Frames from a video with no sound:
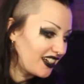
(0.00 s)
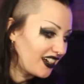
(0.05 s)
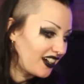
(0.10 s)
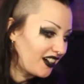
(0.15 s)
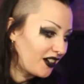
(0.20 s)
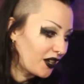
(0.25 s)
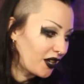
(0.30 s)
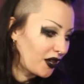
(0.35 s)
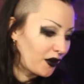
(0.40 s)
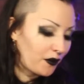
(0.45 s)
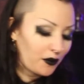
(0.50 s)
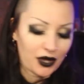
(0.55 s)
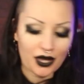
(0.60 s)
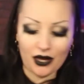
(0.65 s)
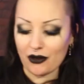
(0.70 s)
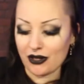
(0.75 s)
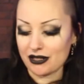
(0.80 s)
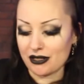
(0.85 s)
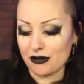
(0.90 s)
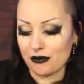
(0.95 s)
I am
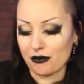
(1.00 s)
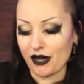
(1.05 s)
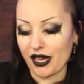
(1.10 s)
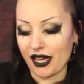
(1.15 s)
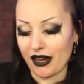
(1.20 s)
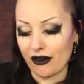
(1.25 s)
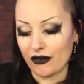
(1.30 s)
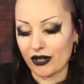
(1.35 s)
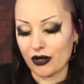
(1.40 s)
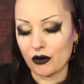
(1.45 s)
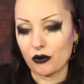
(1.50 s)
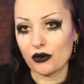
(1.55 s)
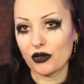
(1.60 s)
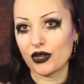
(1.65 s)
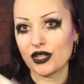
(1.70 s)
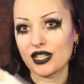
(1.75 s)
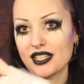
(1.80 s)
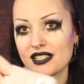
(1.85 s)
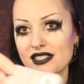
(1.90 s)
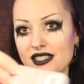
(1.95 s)
going to pair it with
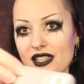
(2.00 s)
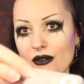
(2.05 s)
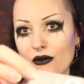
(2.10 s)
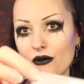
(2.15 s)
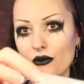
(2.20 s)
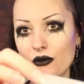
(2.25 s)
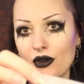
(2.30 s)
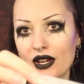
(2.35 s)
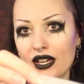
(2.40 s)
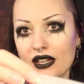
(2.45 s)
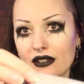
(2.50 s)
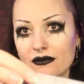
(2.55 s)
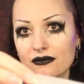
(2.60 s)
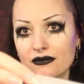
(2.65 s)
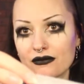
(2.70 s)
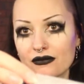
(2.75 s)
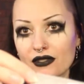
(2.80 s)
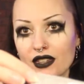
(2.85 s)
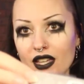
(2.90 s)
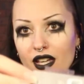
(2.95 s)
these red...
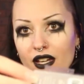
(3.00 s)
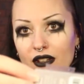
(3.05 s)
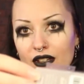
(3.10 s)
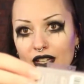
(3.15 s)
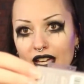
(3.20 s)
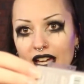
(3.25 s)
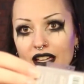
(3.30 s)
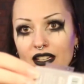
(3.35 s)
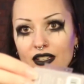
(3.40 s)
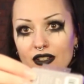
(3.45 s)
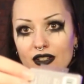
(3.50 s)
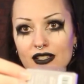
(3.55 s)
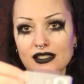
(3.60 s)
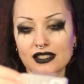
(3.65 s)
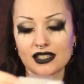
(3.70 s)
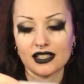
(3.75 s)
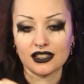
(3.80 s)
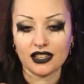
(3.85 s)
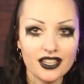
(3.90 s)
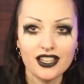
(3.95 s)
Oh yeah, you can
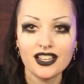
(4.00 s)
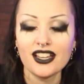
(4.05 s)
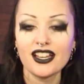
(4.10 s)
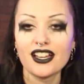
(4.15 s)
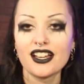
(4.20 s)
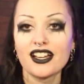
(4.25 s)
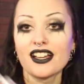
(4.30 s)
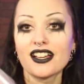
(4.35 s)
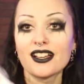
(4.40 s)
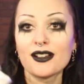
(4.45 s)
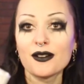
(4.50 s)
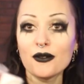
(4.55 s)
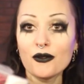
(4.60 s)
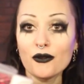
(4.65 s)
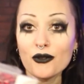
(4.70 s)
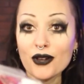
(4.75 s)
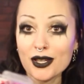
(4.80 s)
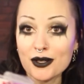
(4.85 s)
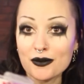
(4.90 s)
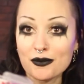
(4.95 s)
see that.
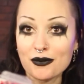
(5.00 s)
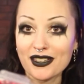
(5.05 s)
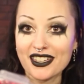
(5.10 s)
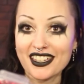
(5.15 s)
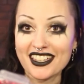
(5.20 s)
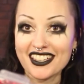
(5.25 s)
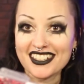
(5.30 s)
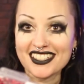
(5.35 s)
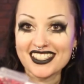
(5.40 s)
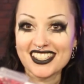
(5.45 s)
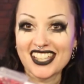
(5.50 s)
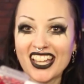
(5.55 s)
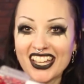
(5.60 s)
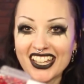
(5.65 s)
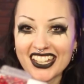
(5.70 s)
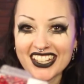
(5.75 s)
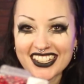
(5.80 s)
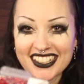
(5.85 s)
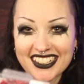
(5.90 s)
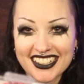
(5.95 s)
Red beads
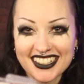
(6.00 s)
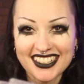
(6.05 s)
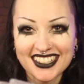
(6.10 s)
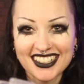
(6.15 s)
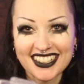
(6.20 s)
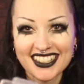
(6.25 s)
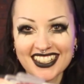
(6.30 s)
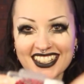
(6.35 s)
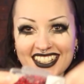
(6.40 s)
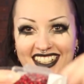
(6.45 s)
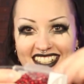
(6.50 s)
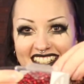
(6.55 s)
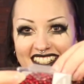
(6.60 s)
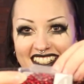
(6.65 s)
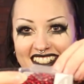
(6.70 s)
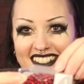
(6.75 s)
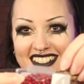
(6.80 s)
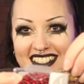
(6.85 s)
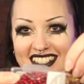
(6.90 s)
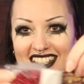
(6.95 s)

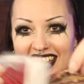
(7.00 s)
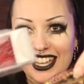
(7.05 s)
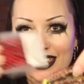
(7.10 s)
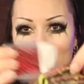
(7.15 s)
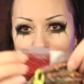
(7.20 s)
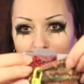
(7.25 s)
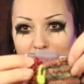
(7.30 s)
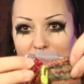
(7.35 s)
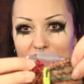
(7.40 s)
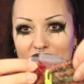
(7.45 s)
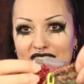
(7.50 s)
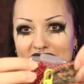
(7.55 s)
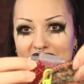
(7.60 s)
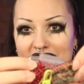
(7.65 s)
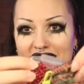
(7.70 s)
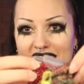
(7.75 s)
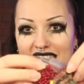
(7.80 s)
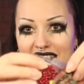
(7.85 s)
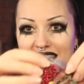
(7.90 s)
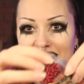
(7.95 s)
together with
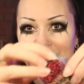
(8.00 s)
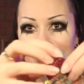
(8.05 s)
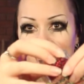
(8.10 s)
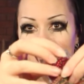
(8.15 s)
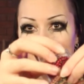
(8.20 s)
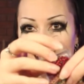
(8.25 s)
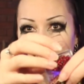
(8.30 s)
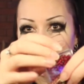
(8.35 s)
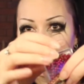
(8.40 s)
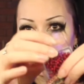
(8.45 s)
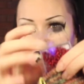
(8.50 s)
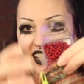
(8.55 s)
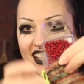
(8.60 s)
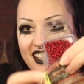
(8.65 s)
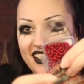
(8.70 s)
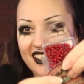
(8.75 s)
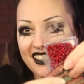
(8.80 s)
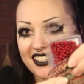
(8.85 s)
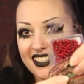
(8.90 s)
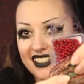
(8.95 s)
this. So yeah,
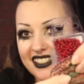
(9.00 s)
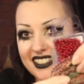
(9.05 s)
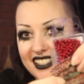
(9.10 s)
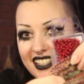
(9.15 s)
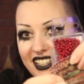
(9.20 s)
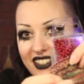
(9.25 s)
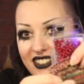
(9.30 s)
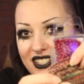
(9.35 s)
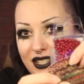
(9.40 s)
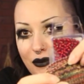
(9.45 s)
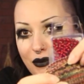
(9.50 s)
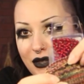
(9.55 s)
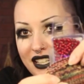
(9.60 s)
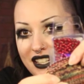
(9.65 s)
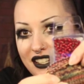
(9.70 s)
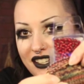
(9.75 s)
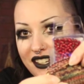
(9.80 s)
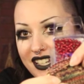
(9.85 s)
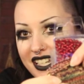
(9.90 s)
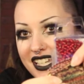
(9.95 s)
it's going to be
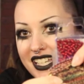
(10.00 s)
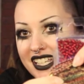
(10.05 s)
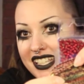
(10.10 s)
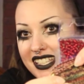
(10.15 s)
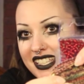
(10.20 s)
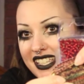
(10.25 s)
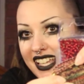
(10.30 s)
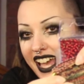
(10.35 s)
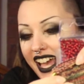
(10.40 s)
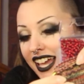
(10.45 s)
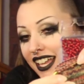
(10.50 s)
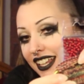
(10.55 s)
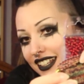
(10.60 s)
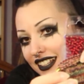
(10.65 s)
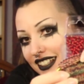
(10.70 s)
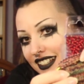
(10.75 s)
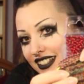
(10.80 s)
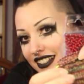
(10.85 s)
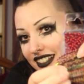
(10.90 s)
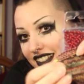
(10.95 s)
nice
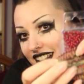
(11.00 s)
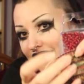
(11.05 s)
and...